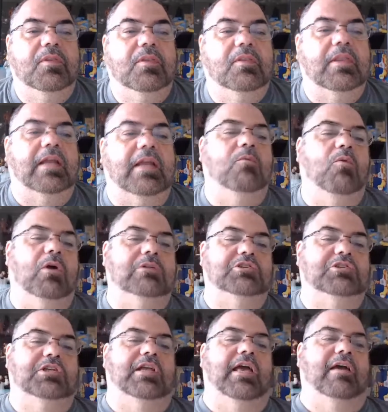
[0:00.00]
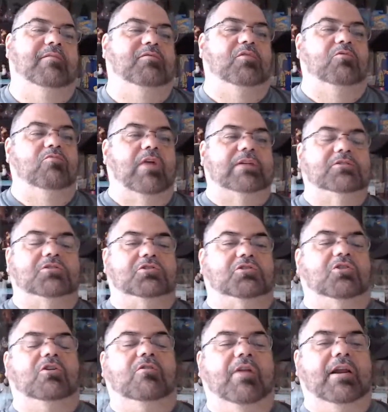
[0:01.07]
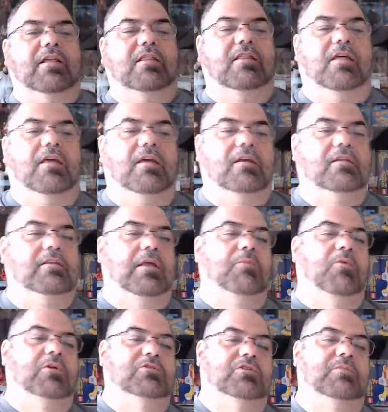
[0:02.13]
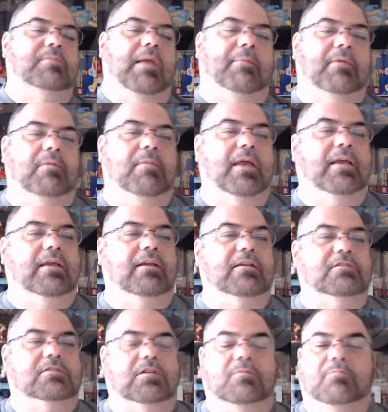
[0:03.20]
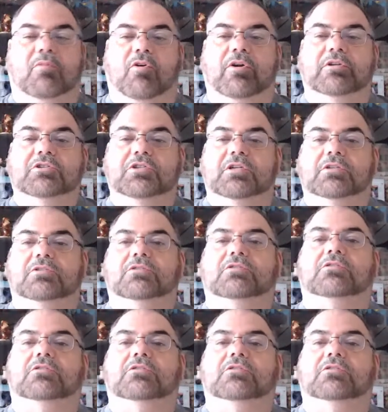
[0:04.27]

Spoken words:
don't want you to have to register or anything. They want you to be able to make an instant purchase.